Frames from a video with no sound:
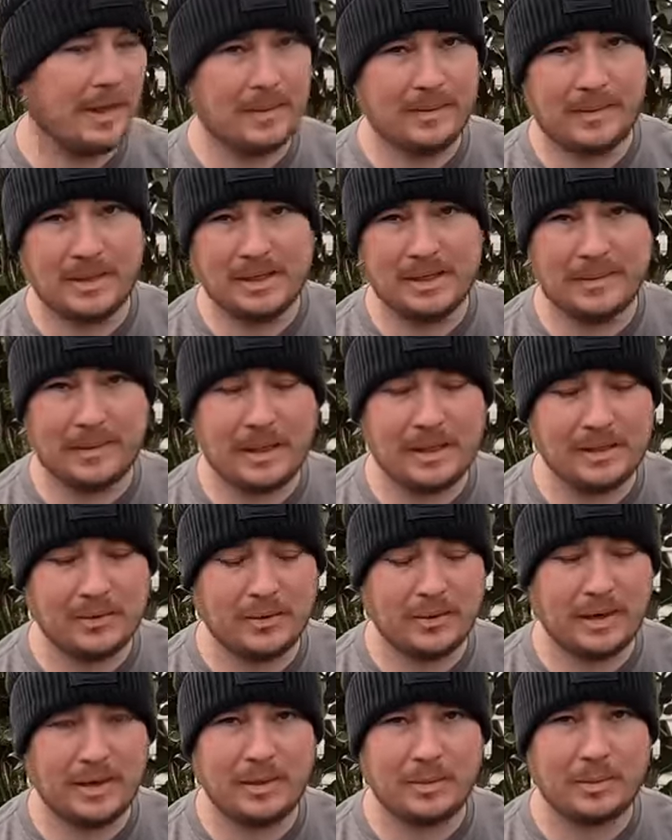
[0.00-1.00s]
up the space
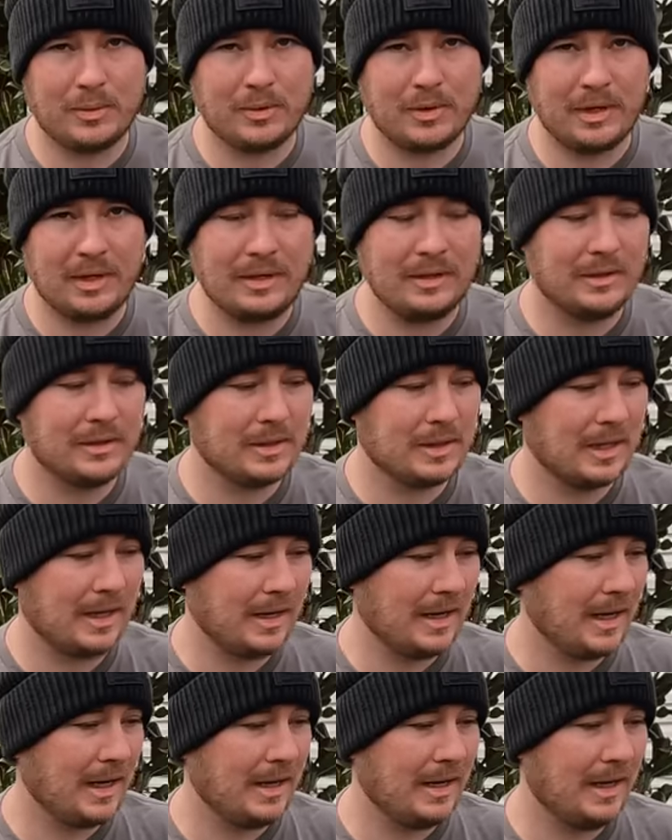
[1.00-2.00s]
with all the perennials that I
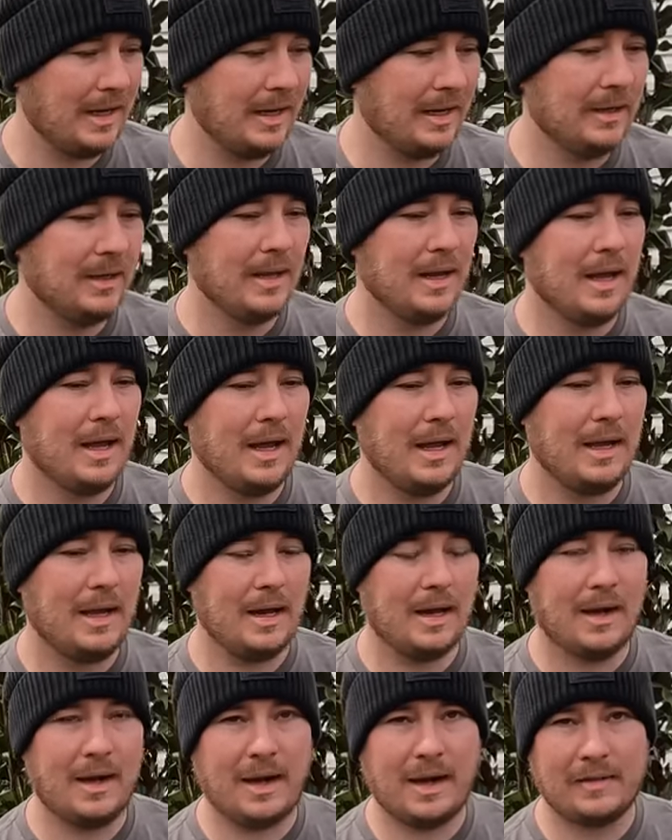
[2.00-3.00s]
got in and
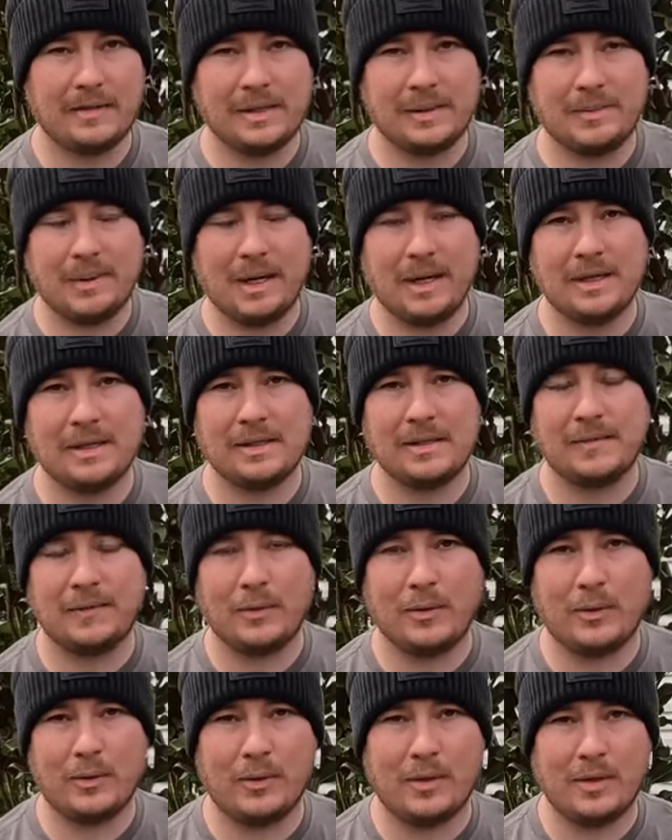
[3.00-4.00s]
not have space
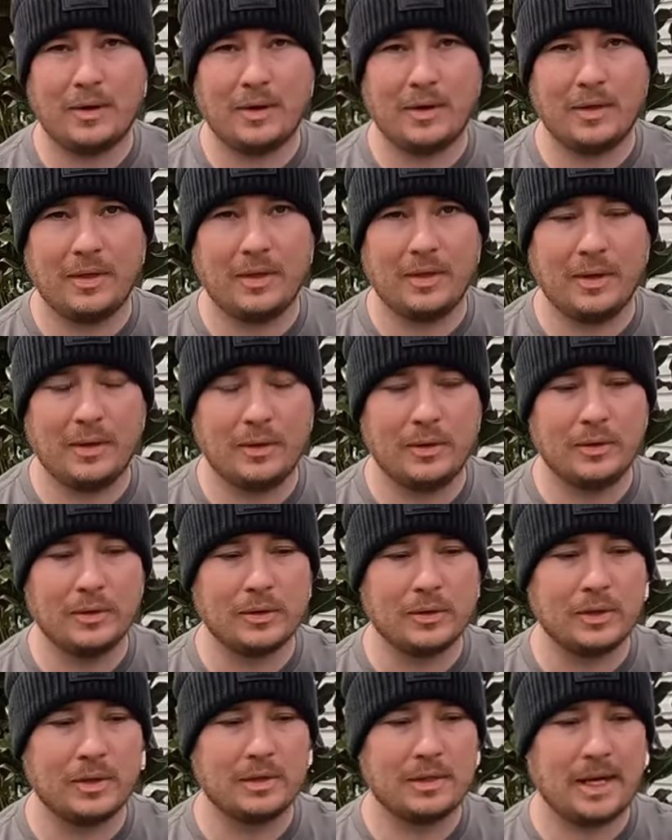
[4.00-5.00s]
for
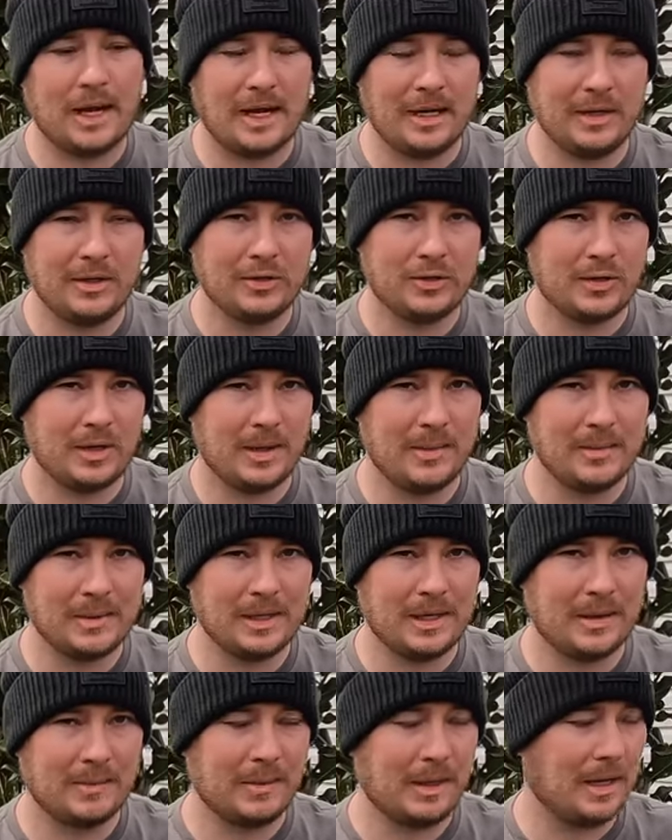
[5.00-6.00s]
those tiny shrubs
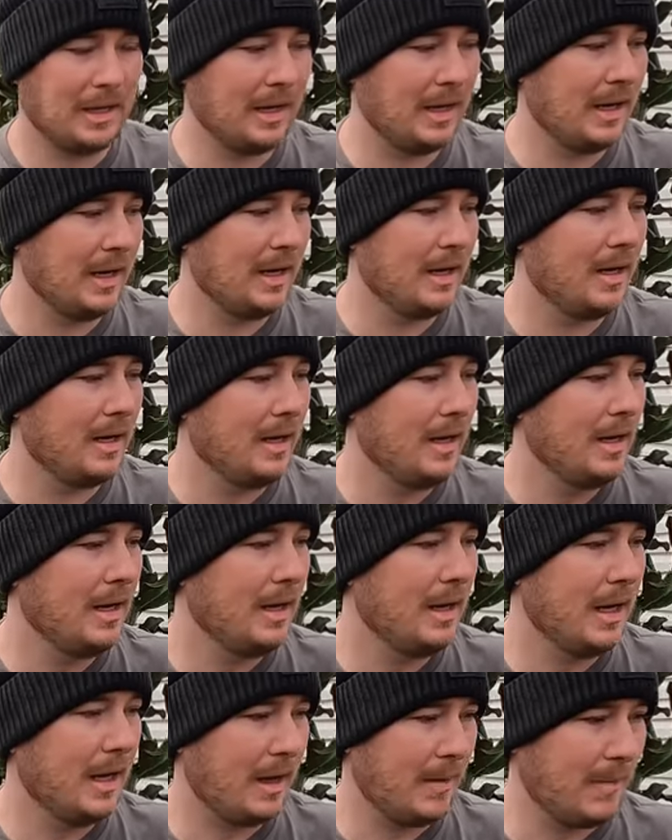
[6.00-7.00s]
that I'm getting in
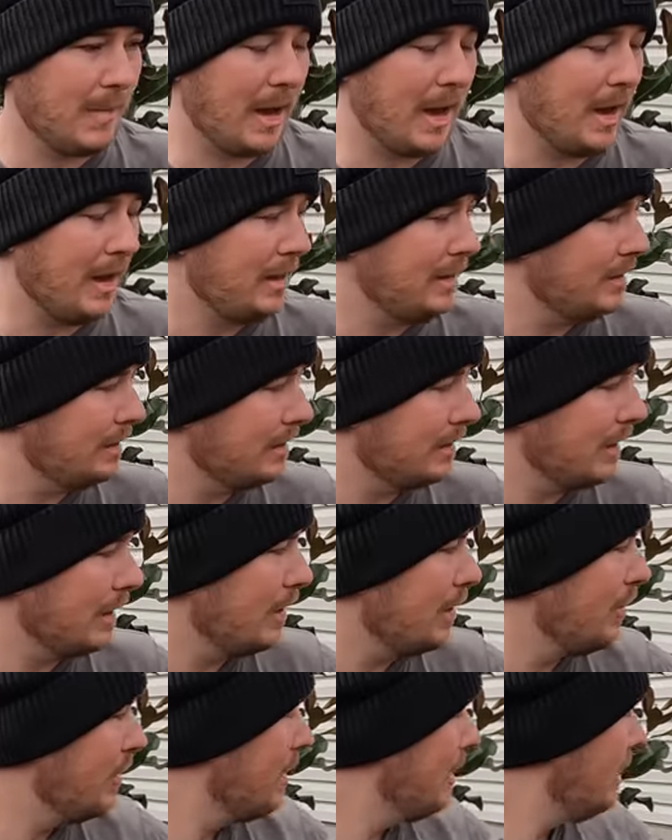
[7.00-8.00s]
in May.
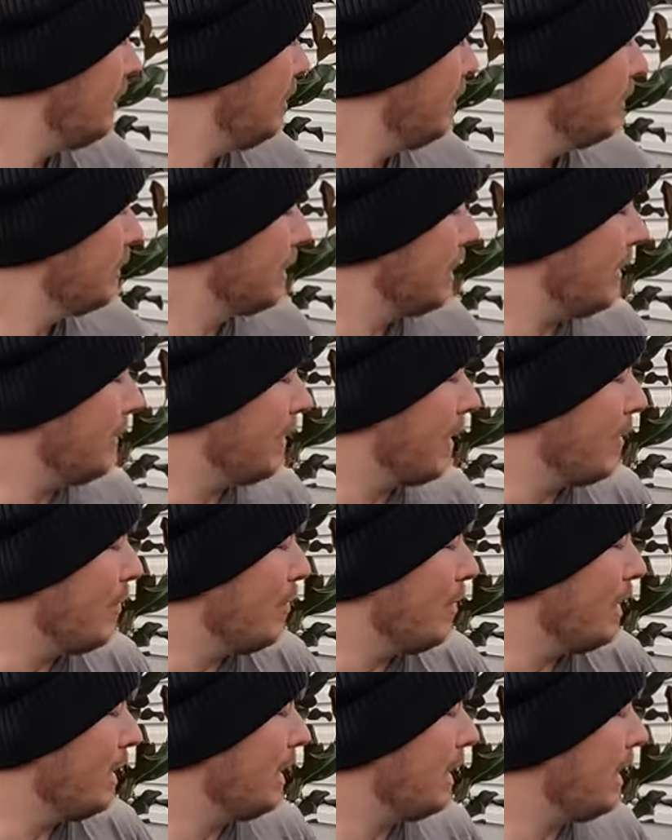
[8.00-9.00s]
So you'll see I've got
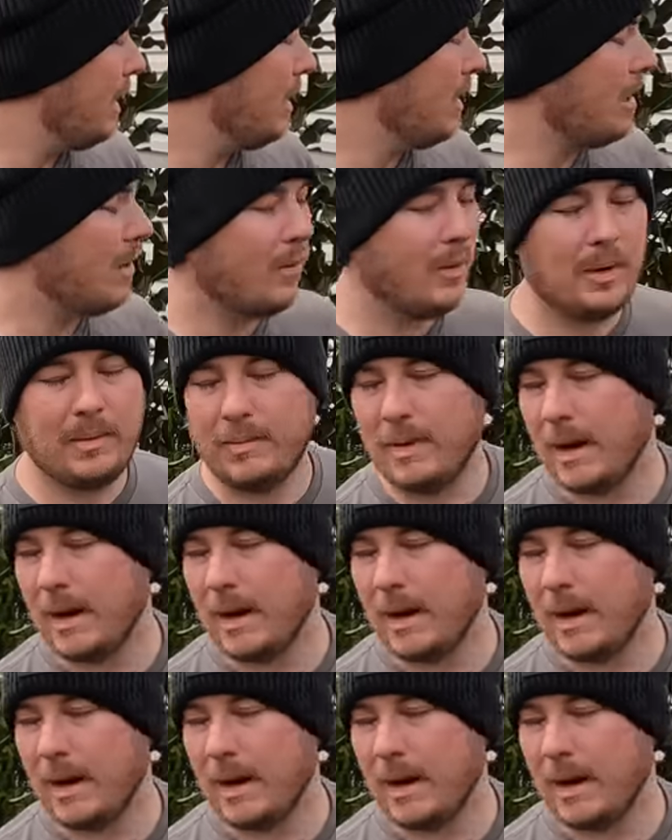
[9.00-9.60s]
one here, one